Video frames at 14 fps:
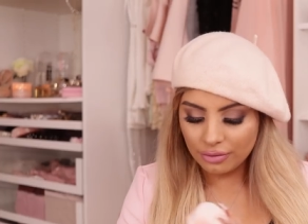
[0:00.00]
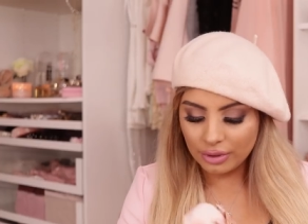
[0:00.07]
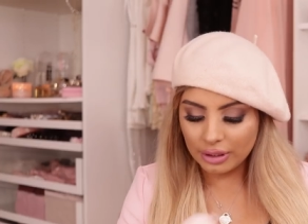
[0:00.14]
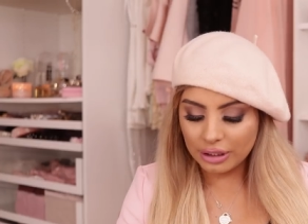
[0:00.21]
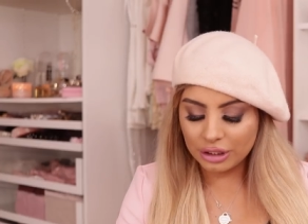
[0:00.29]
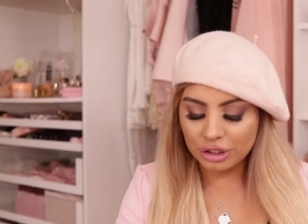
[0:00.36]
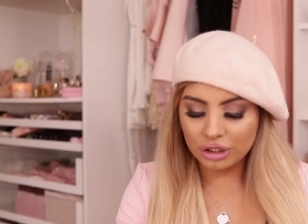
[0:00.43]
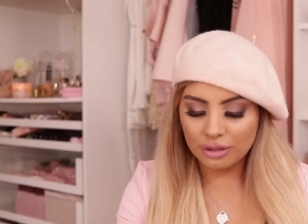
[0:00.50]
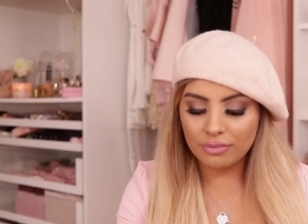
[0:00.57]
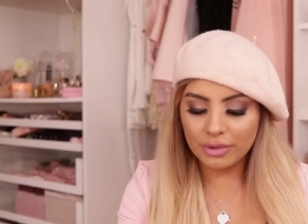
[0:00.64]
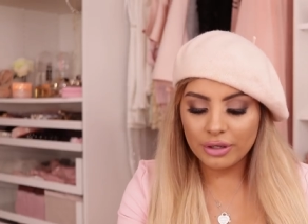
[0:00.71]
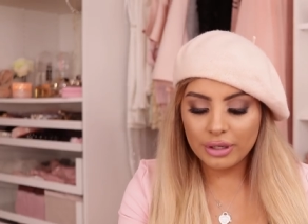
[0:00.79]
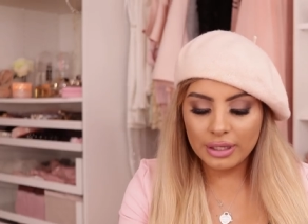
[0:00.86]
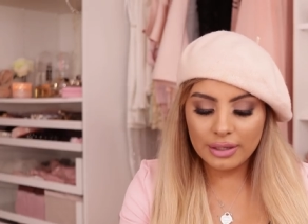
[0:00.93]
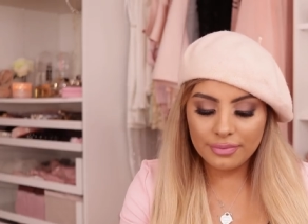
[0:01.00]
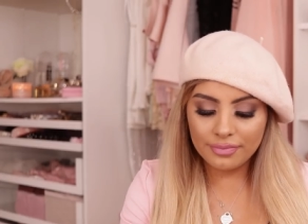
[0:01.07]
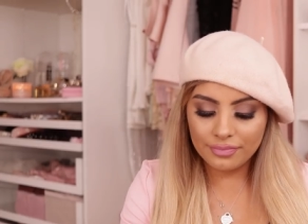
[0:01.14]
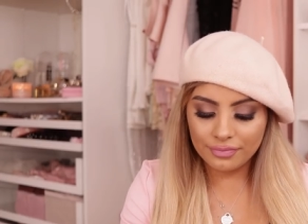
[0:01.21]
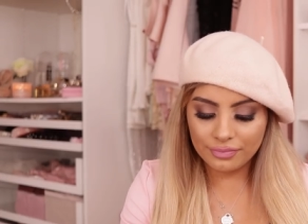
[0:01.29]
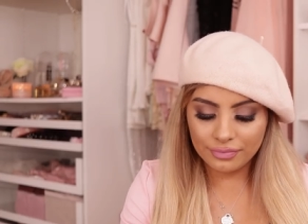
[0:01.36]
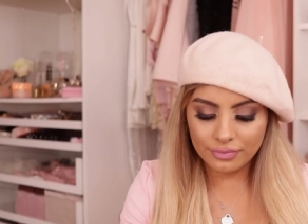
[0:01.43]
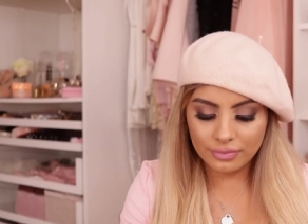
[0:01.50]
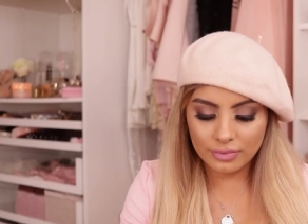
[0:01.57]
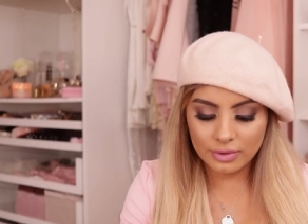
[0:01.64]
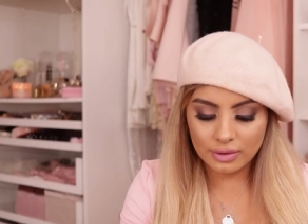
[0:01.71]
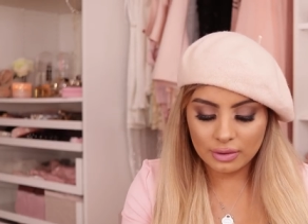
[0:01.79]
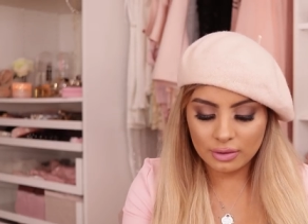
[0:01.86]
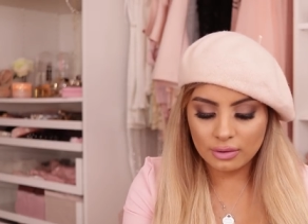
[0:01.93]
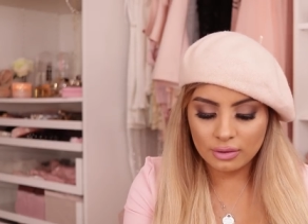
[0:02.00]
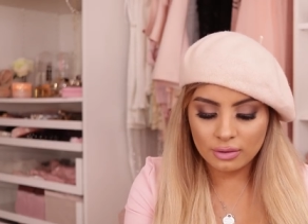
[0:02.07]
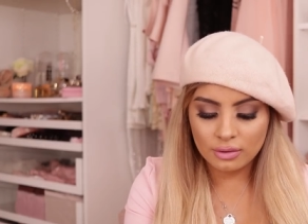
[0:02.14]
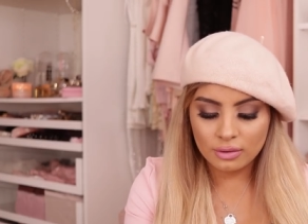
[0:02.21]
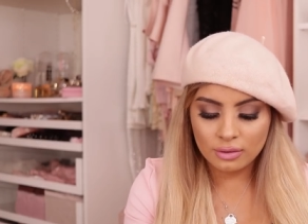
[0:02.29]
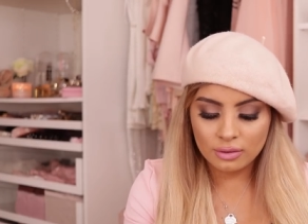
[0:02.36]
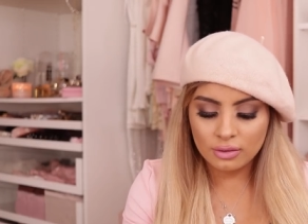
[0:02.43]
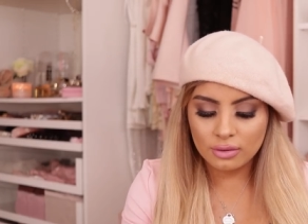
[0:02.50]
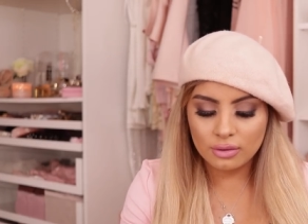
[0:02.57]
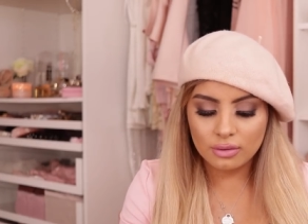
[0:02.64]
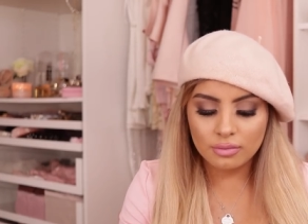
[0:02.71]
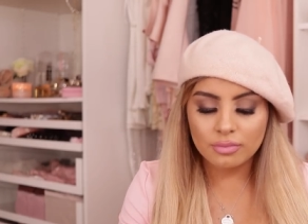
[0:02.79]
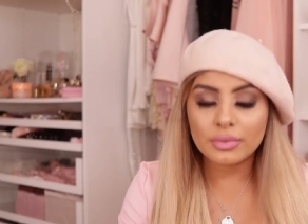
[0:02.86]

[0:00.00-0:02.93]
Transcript: really shimmery. I'll